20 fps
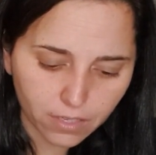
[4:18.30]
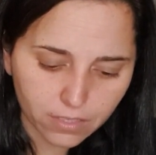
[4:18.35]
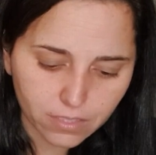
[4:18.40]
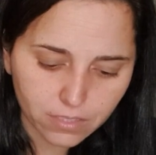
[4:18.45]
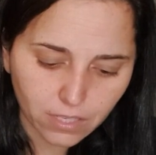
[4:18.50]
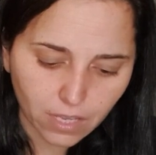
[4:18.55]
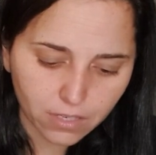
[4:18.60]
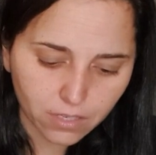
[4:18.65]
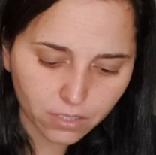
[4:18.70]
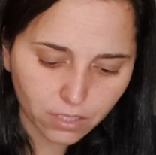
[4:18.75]

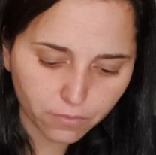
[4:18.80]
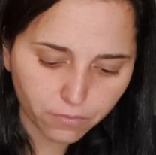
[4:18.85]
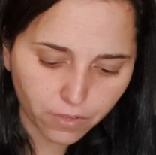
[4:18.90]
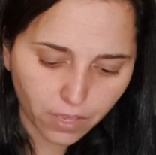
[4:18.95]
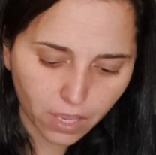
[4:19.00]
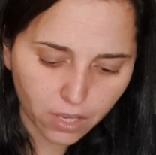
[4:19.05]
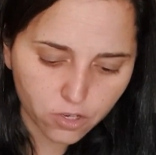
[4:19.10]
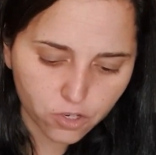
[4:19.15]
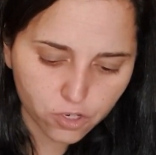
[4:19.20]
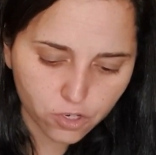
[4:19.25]
standard
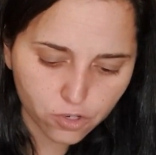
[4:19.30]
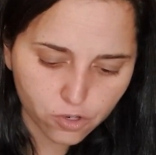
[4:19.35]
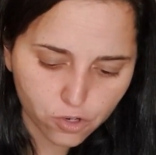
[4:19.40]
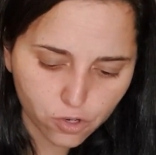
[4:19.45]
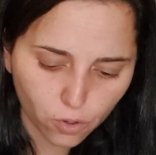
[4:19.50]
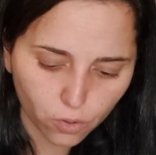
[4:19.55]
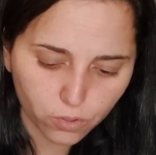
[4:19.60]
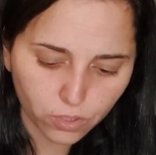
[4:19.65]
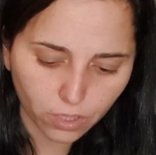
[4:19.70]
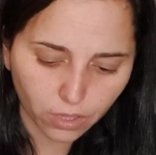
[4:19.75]
deviation
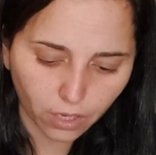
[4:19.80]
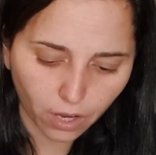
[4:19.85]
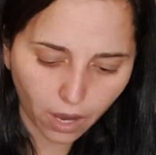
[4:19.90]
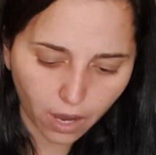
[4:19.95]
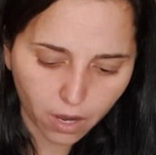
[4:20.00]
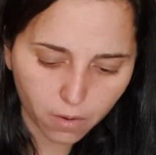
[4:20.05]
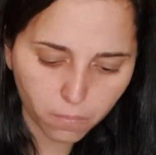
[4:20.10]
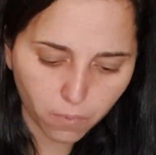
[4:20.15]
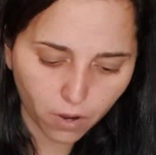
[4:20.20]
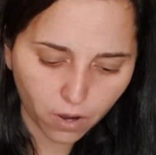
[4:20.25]
shows that the
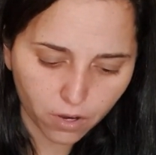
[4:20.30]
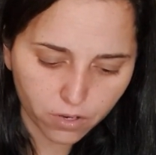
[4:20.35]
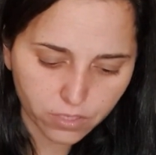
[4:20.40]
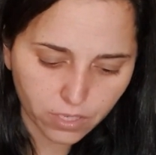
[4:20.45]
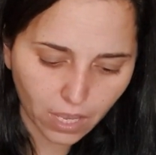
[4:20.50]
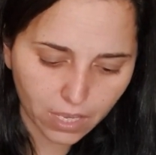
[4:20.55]
error bars